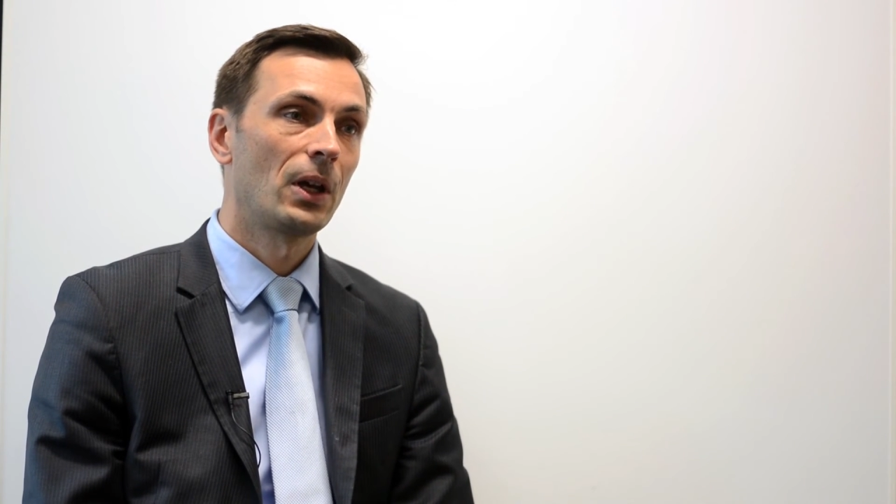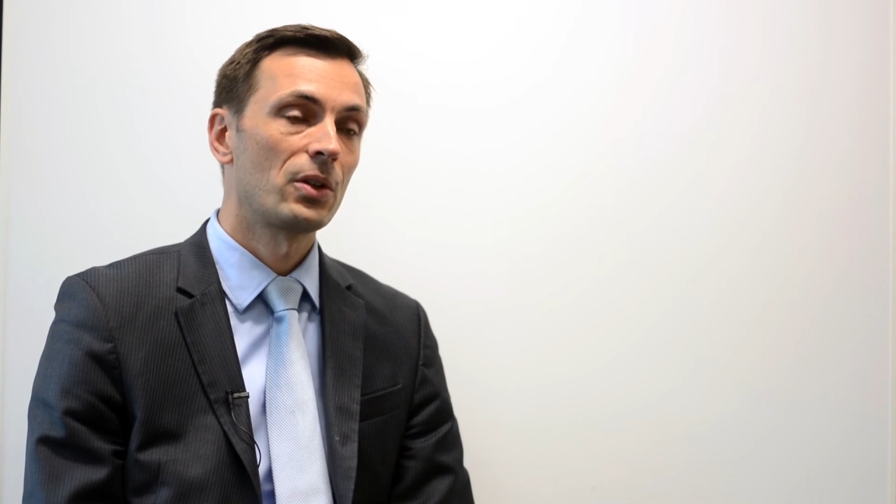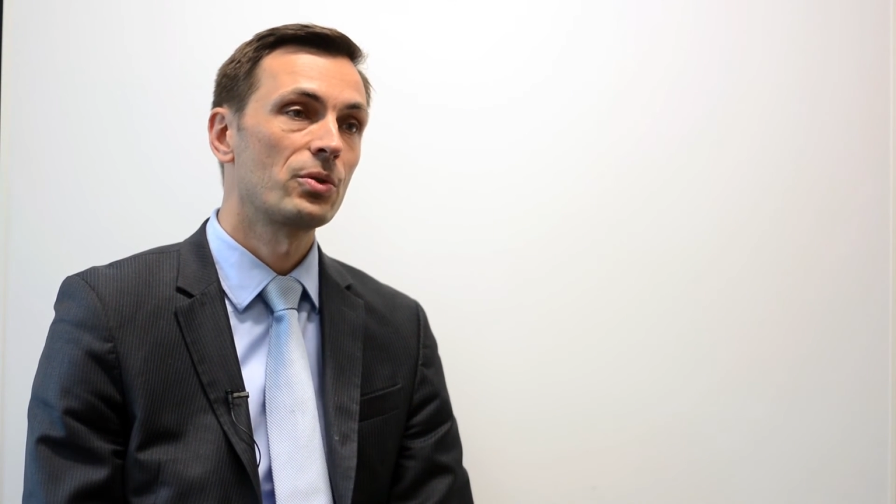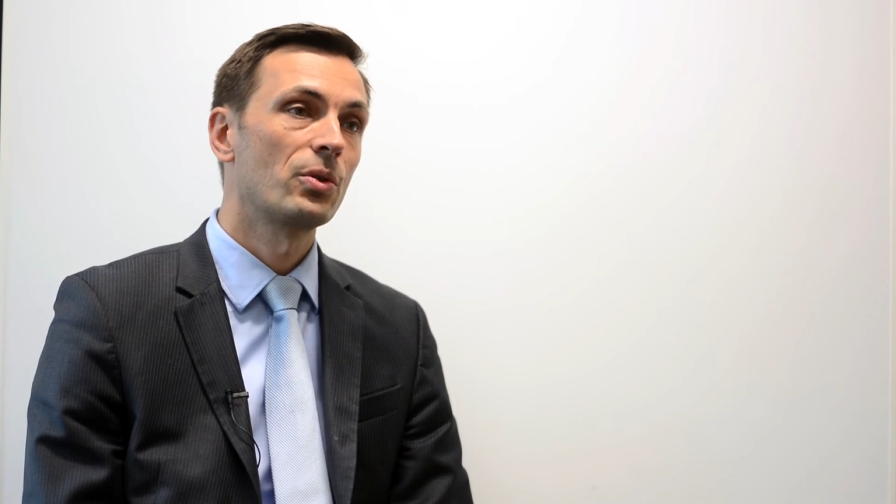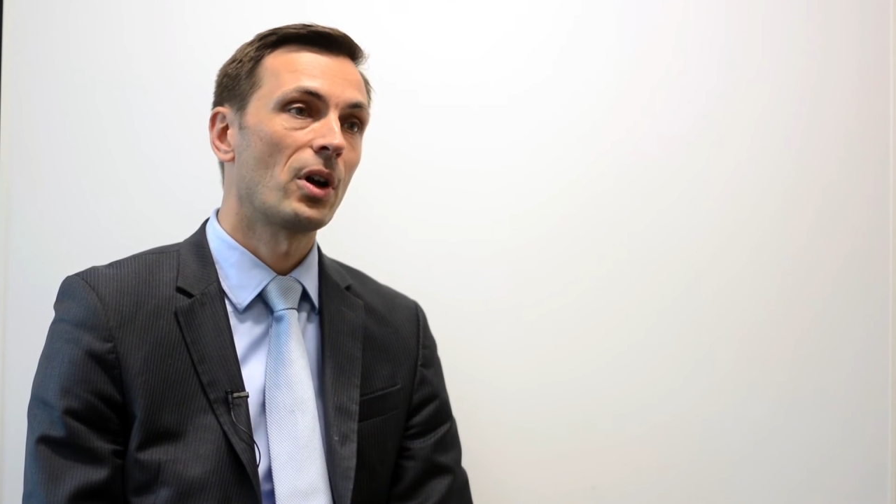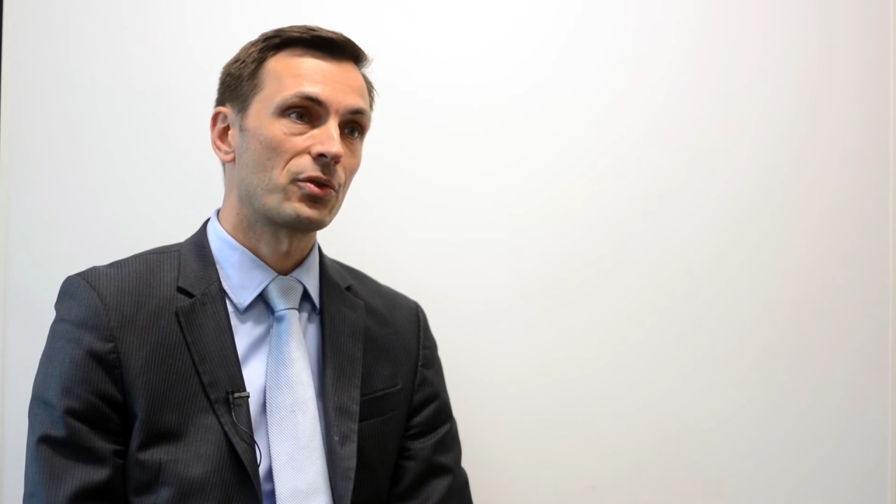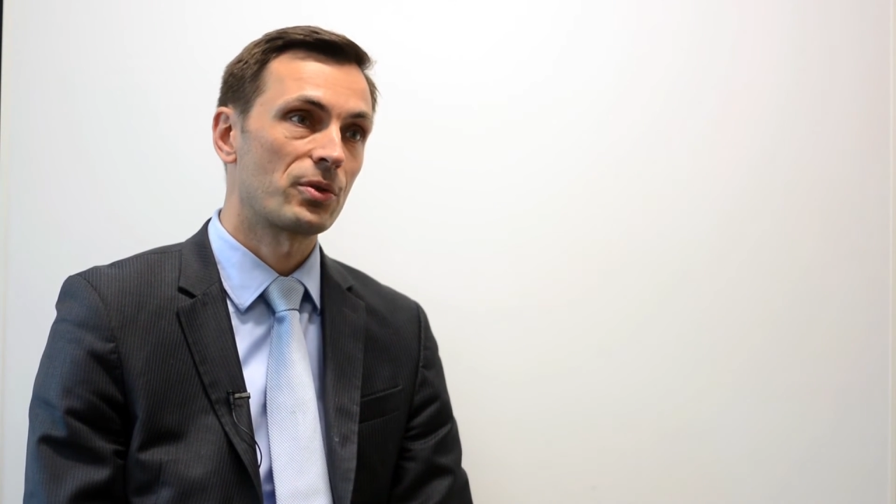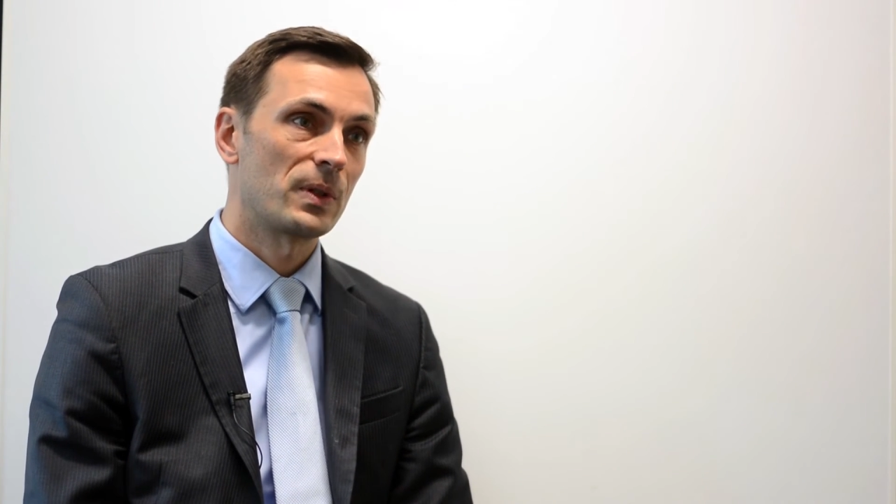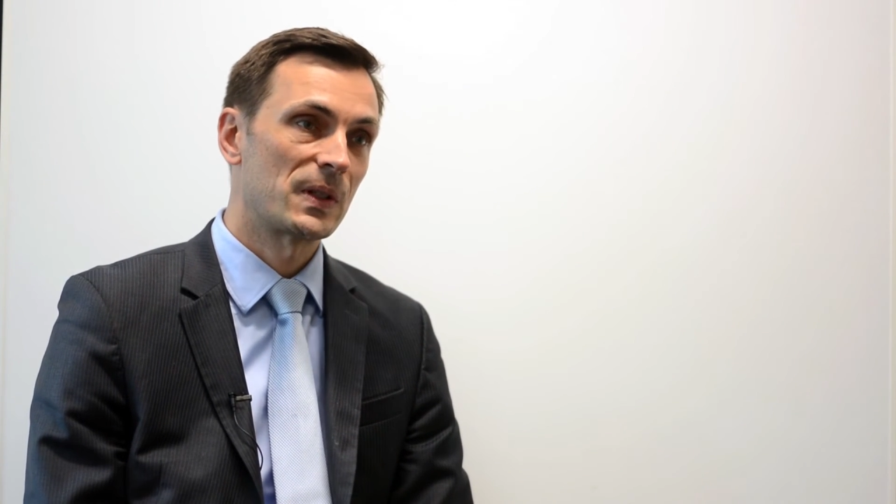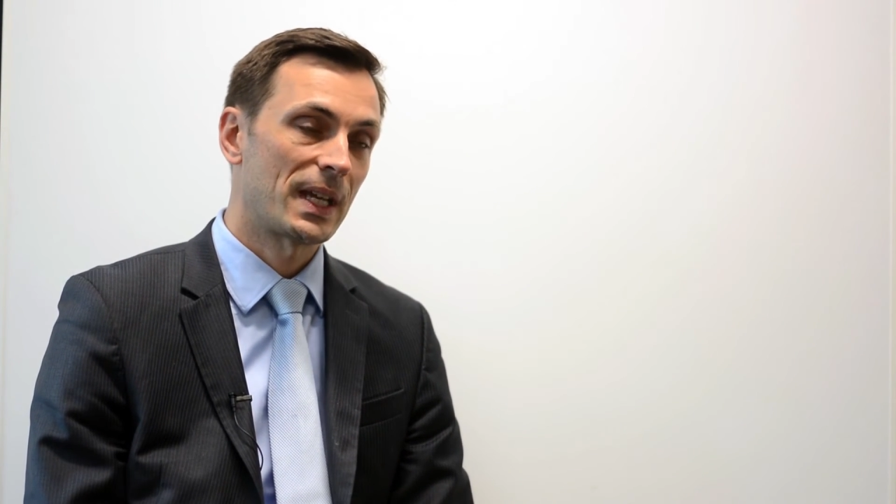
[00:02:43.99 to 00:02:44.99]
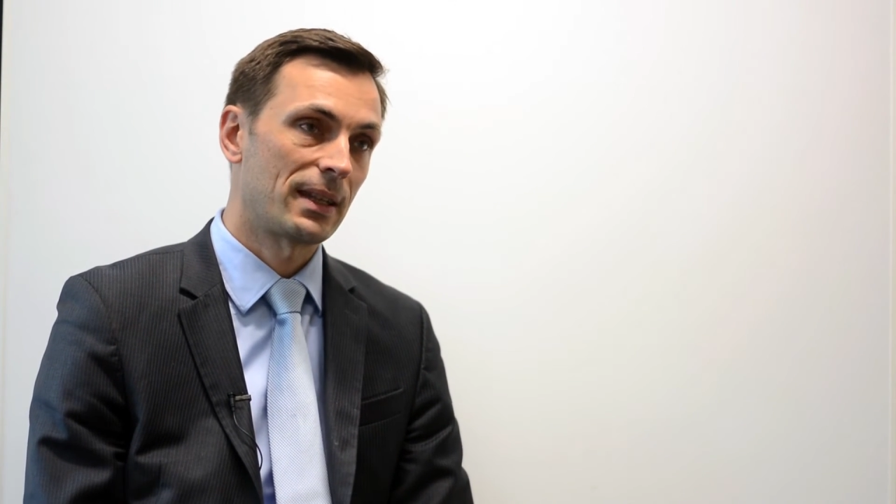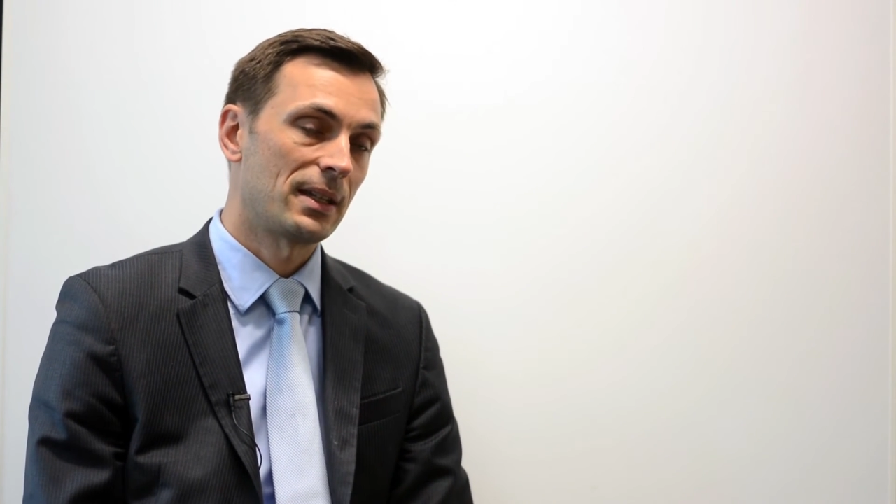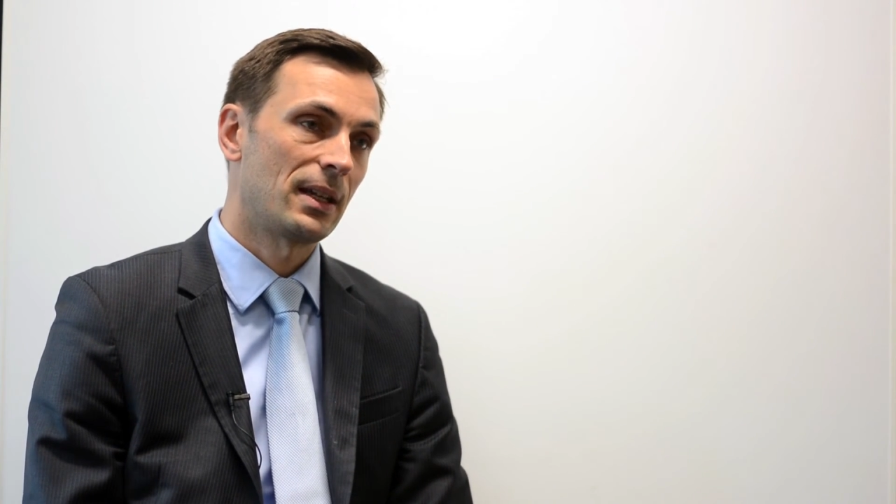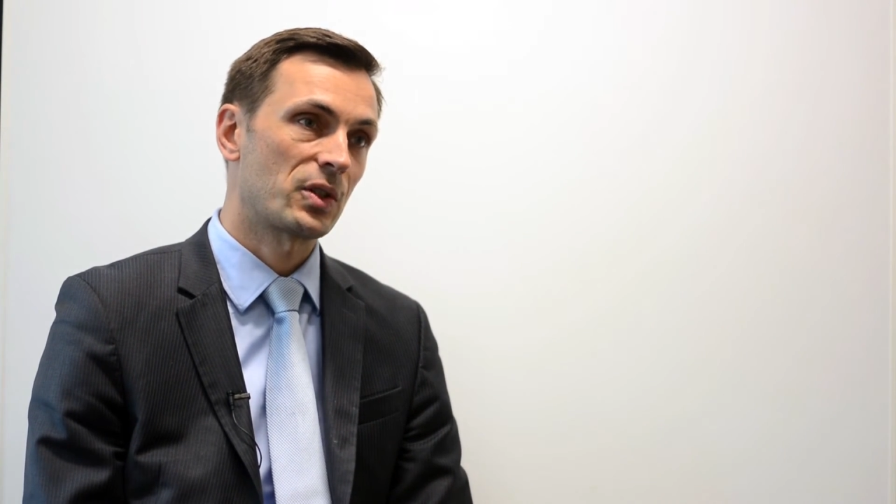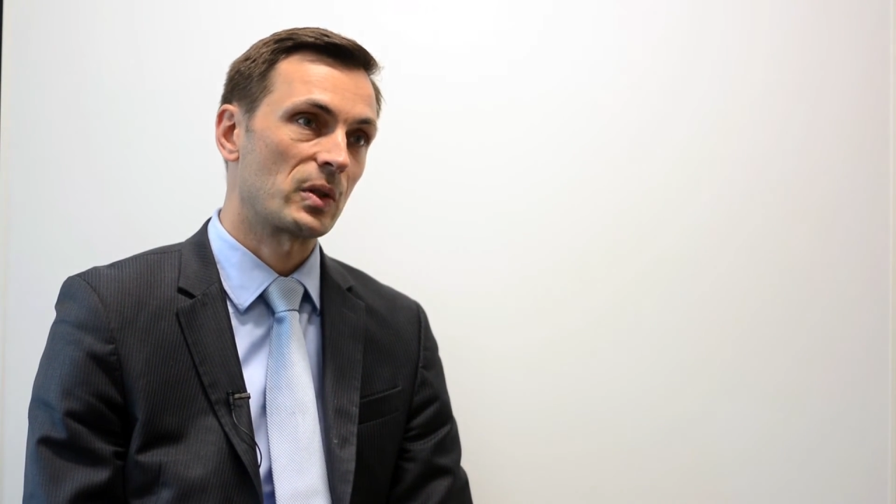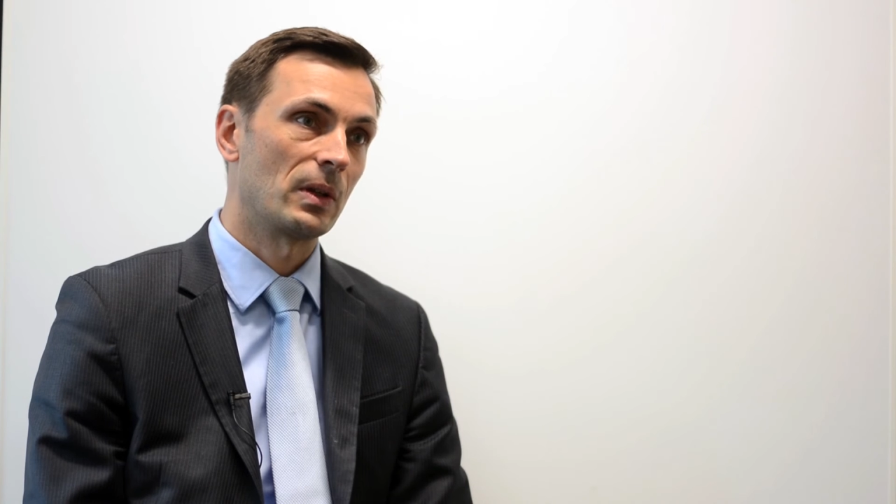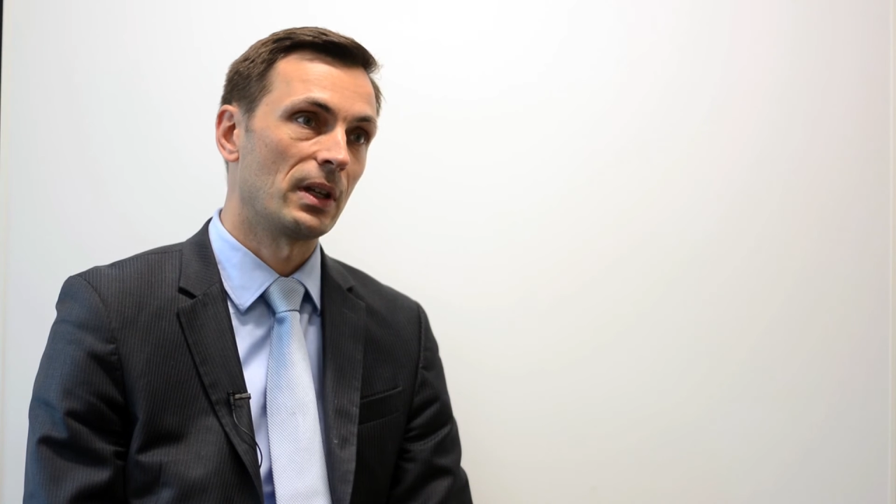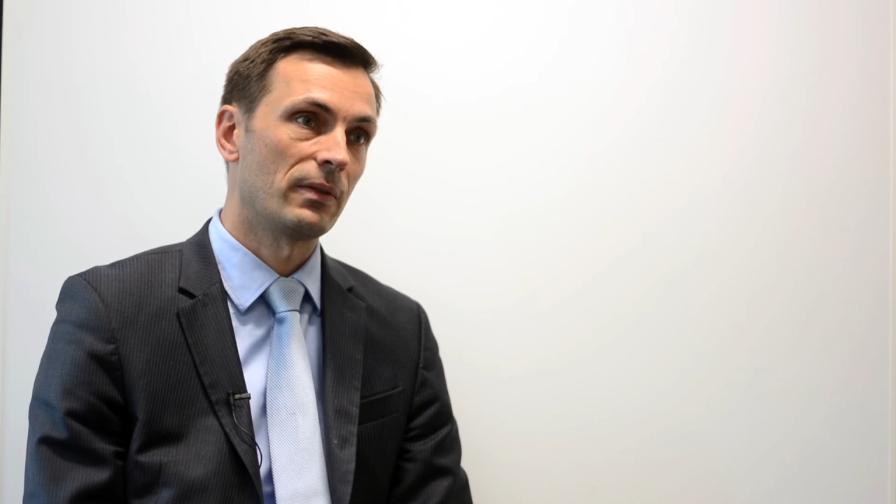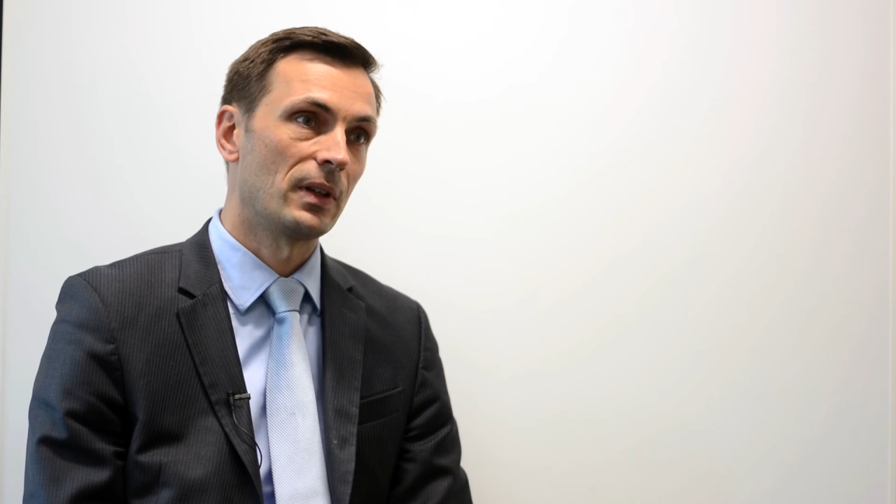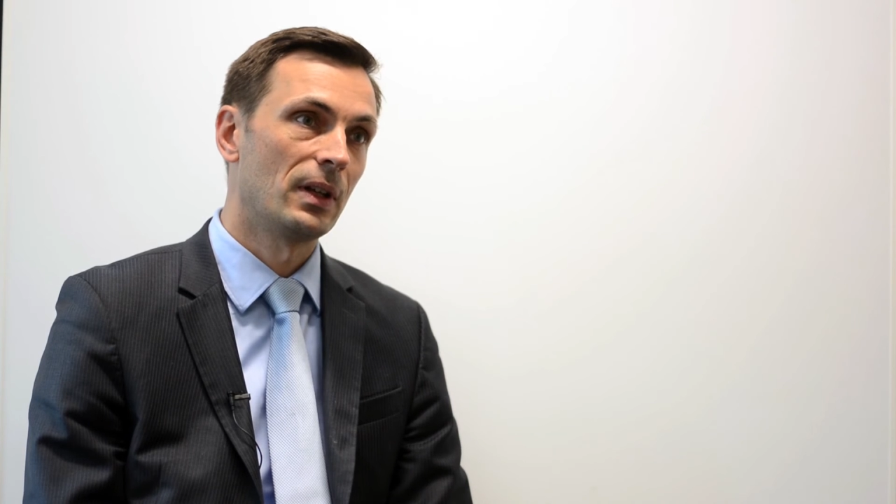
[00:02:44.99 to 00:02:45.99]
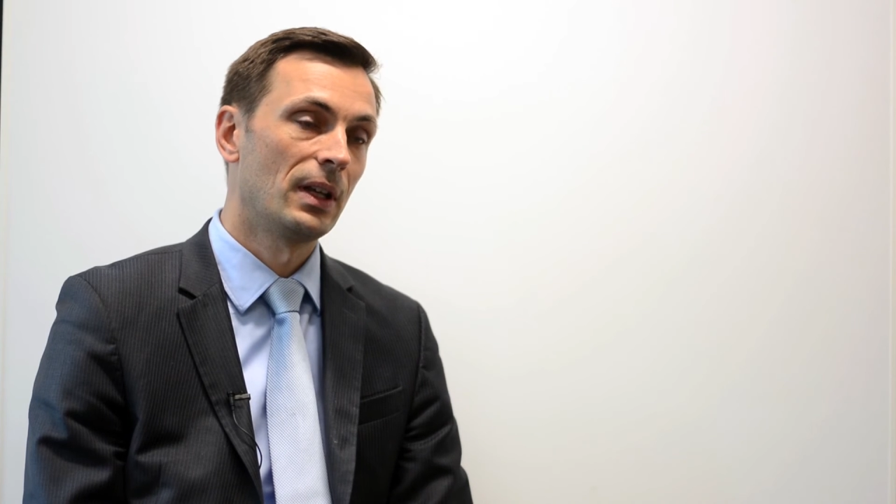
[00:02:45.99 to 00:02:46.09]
to countries at the national level